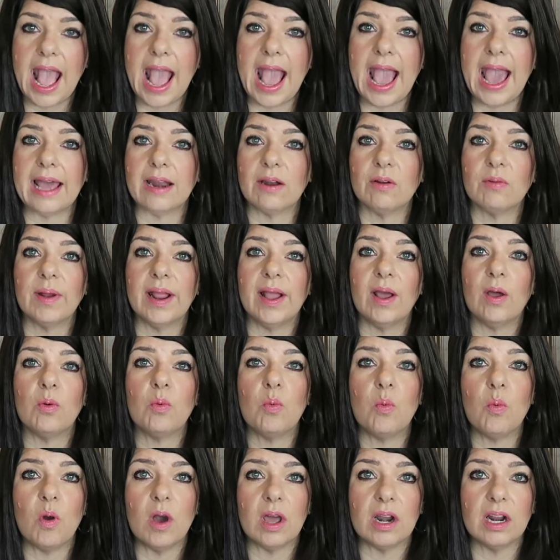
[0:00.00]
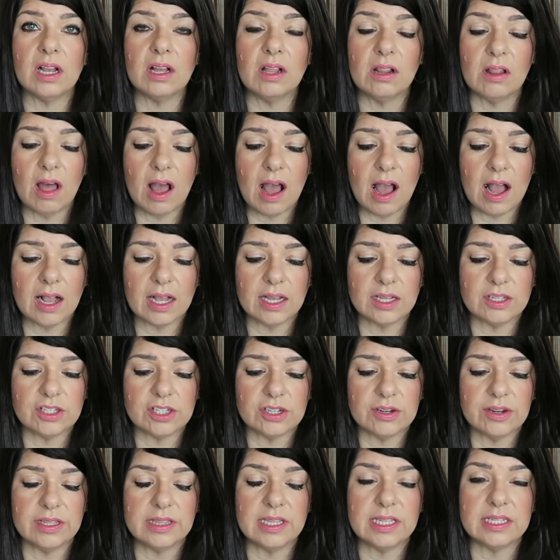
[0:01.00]
At around 1 o'clock
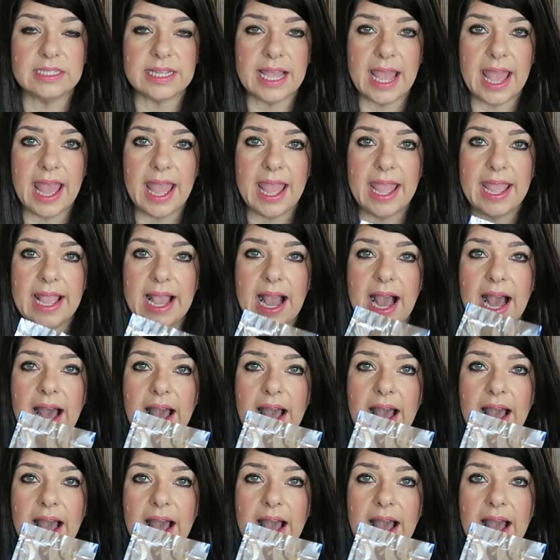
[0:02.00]
during the day,